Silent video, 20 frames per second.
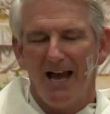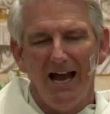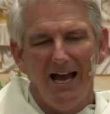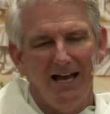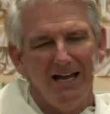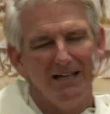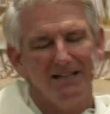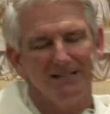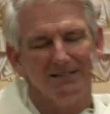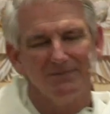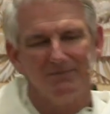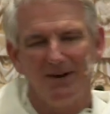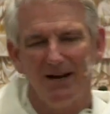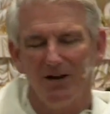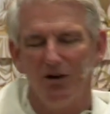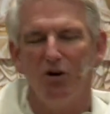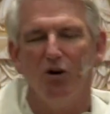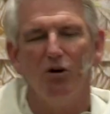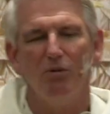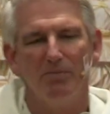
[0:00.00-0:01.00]
it's my
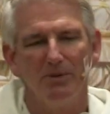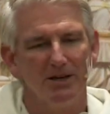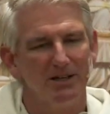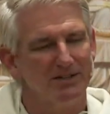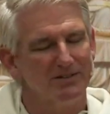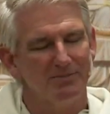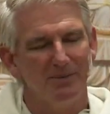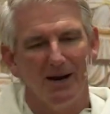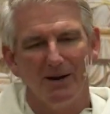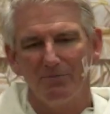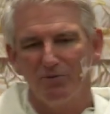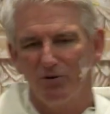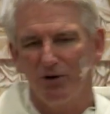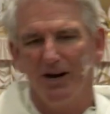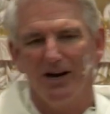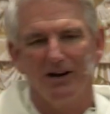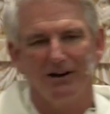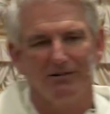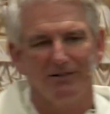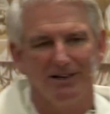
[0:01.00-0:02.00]
hope and it's my
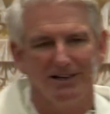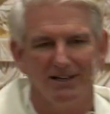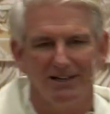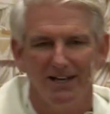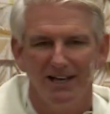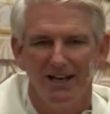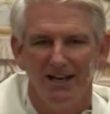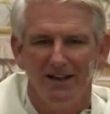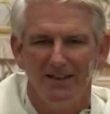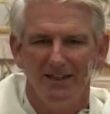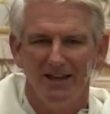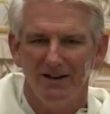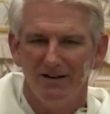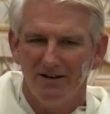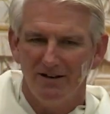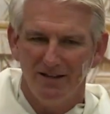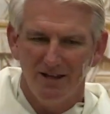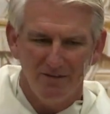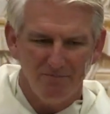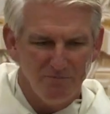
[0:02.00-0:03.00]
prayer
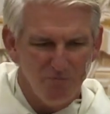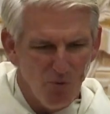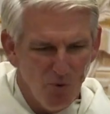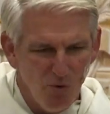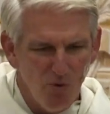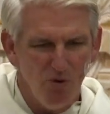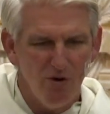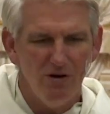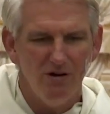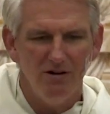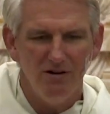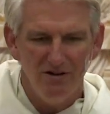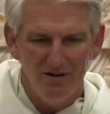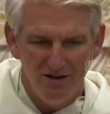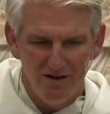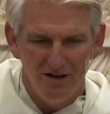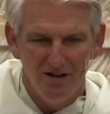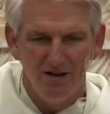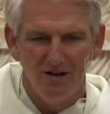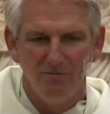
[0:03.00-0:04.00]
that
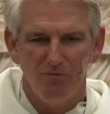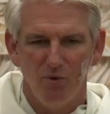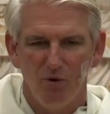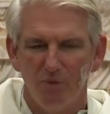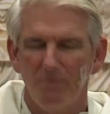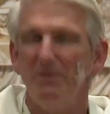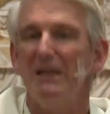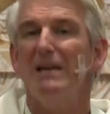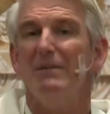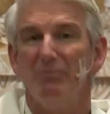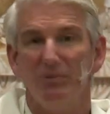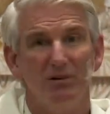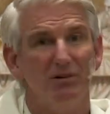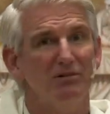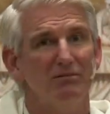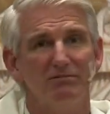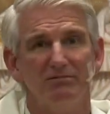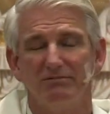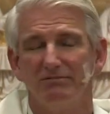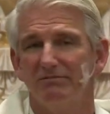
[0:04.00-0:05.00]
more people,
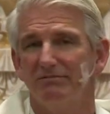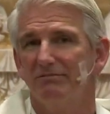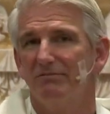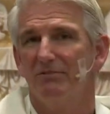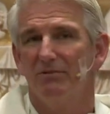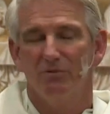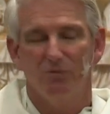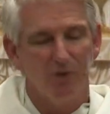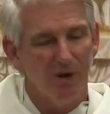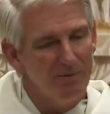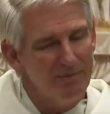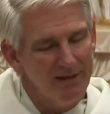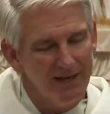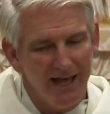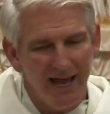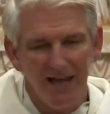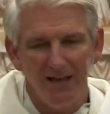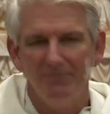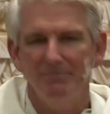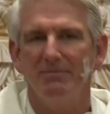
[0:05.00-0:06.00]
women
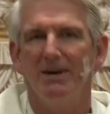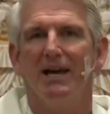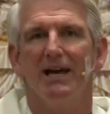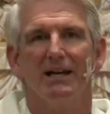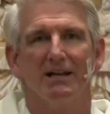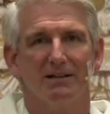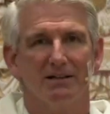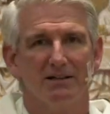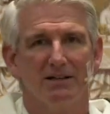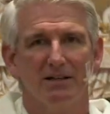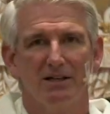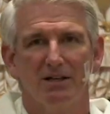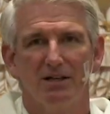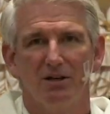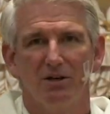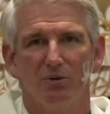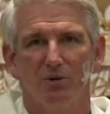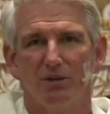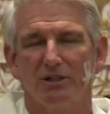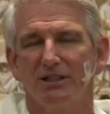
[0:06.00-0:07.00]
and men,
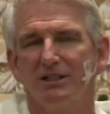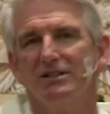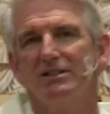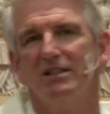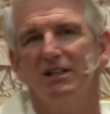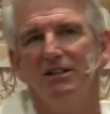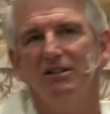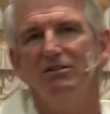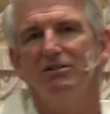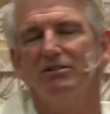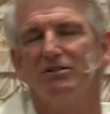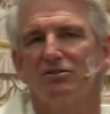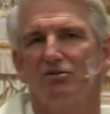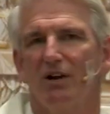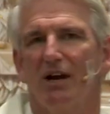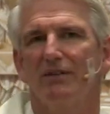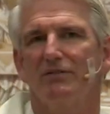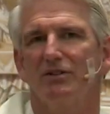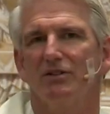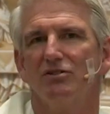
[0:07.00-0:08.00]
will continue to
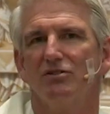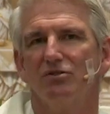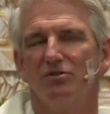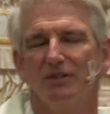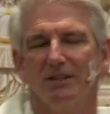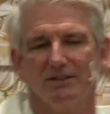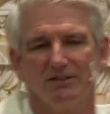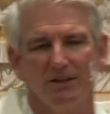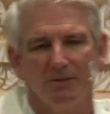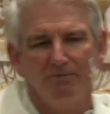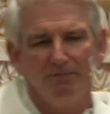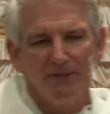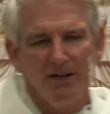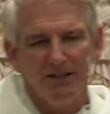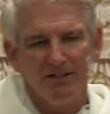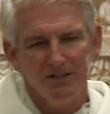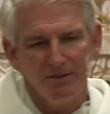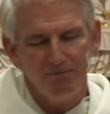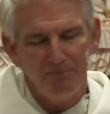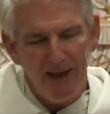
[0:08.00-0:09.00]
strive to do this,
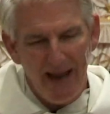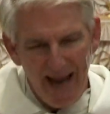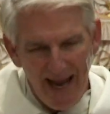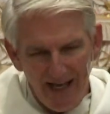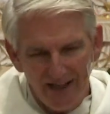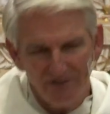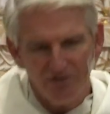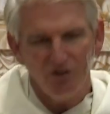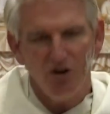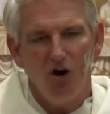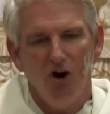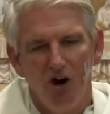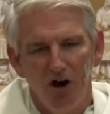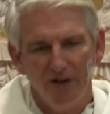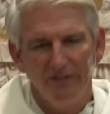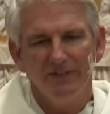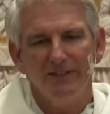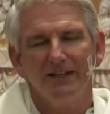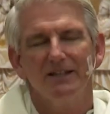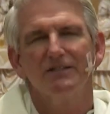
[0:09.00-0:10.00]
to pass
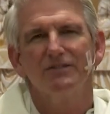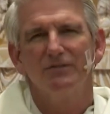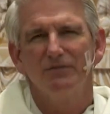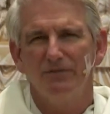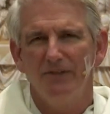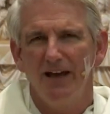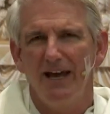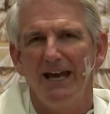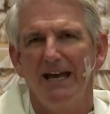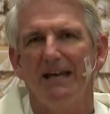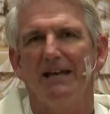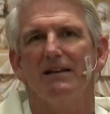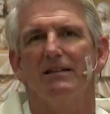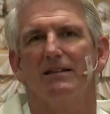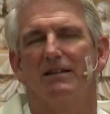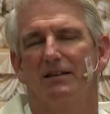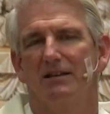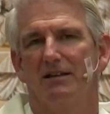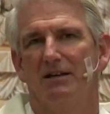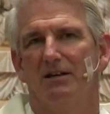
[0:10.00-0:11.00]
on this
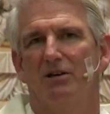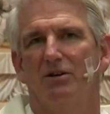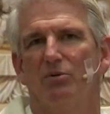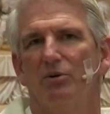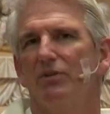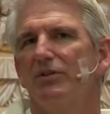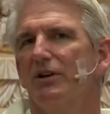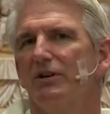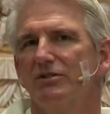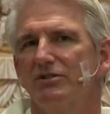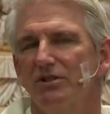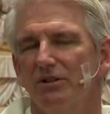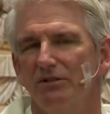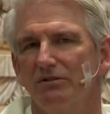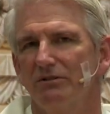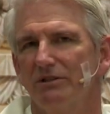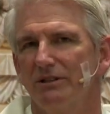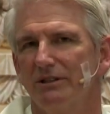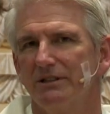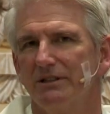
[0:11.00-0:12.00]
faith with their
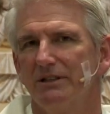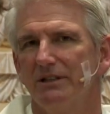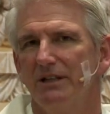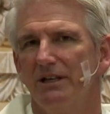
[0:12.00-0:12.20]
children,